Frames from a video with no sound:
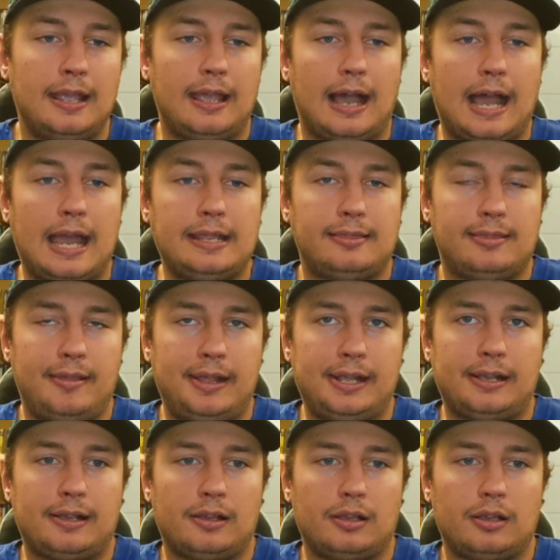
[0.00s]
I
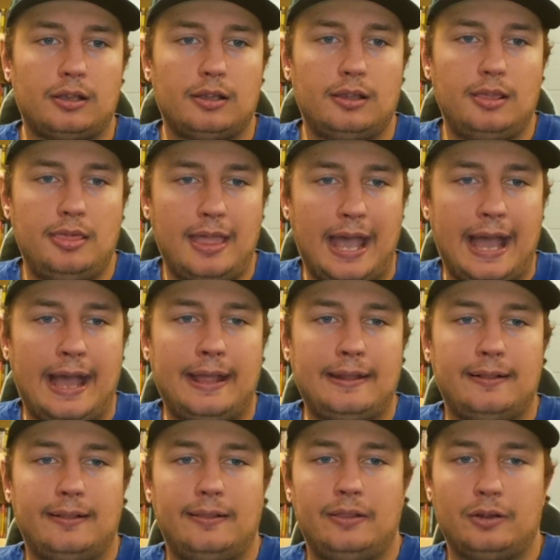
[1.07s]
think that
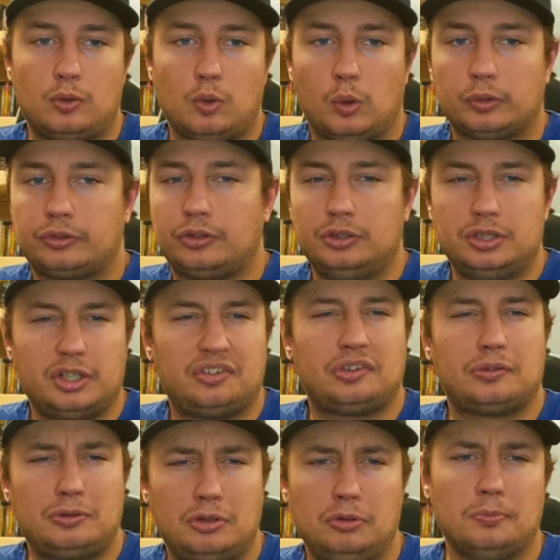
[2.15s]
the Colts are
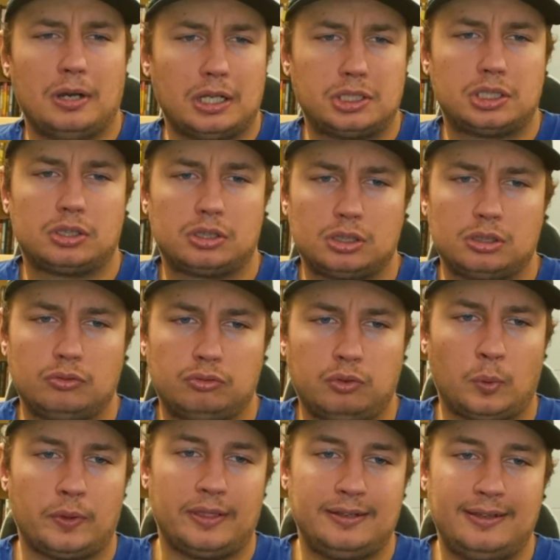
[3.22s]
just too much
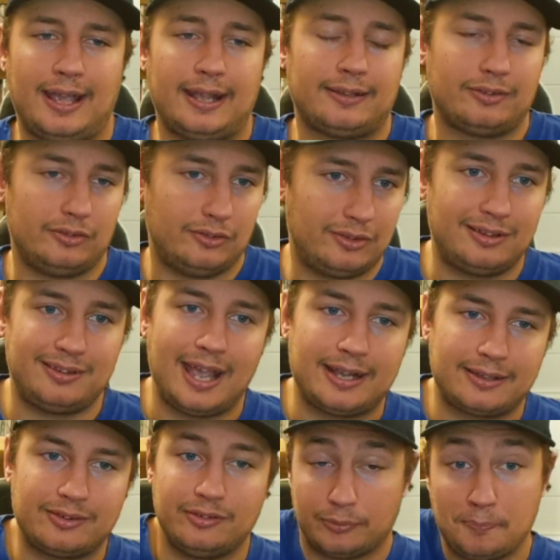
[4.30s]
for the Texans. The
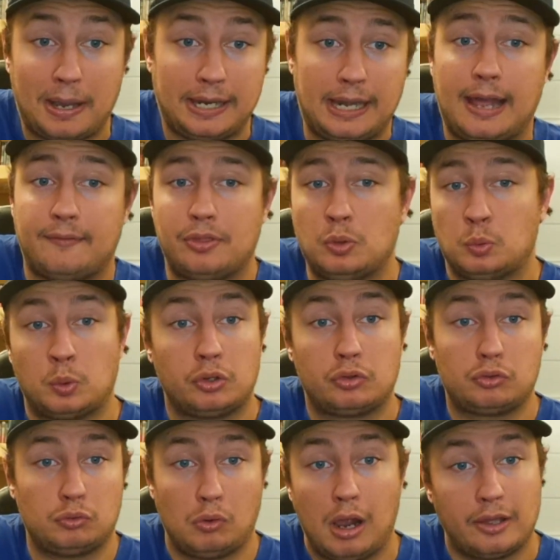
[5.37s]
Texans might have the
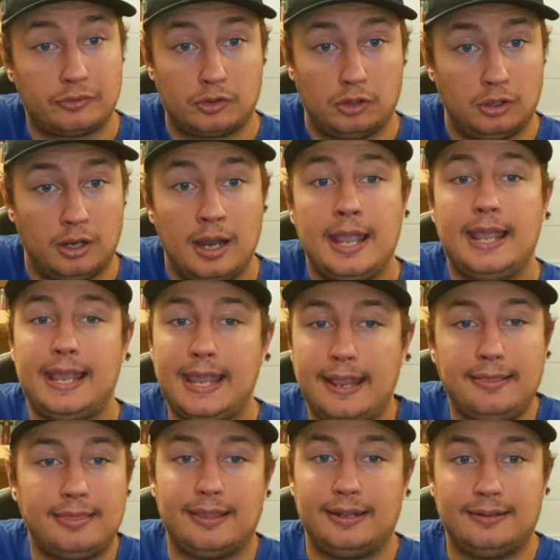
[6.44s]
worst roster
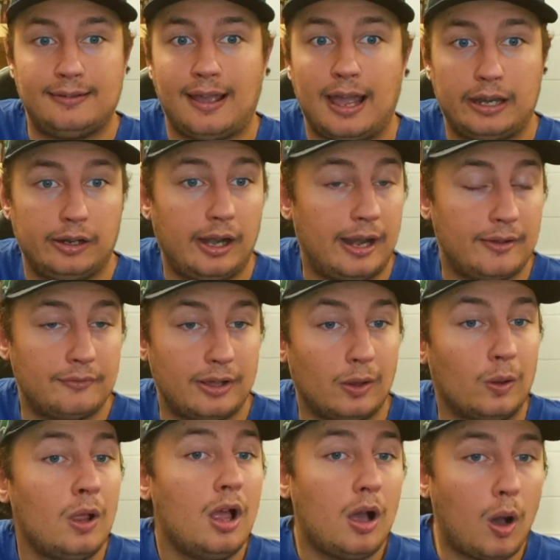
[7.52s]
in the entire NFL.